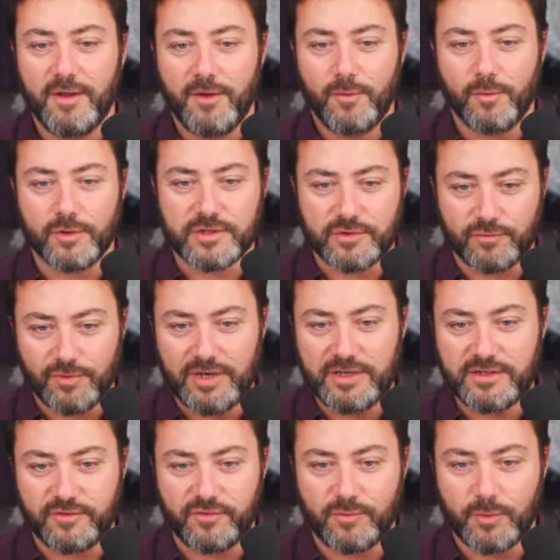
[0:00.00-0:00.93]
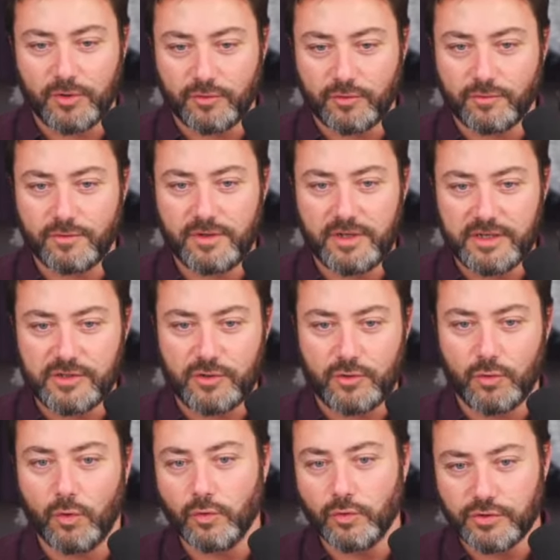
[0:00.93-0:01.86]
whereas the rest of the model is
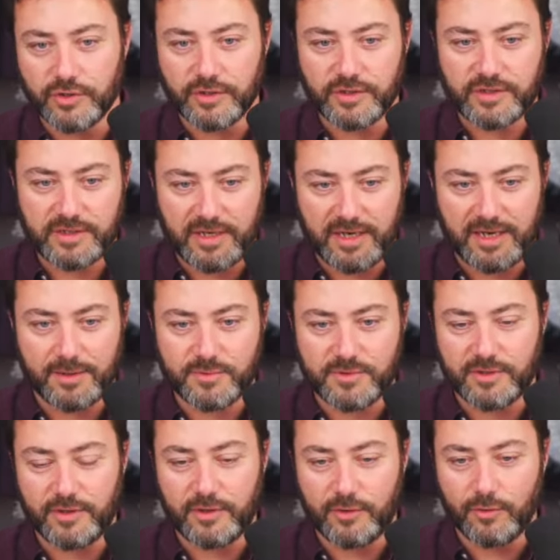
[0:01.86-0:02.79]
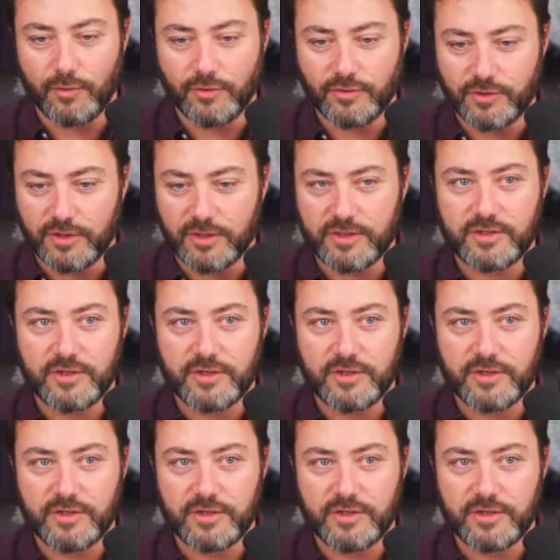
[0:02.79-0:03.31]
gorgeous, absolutely gorgeous.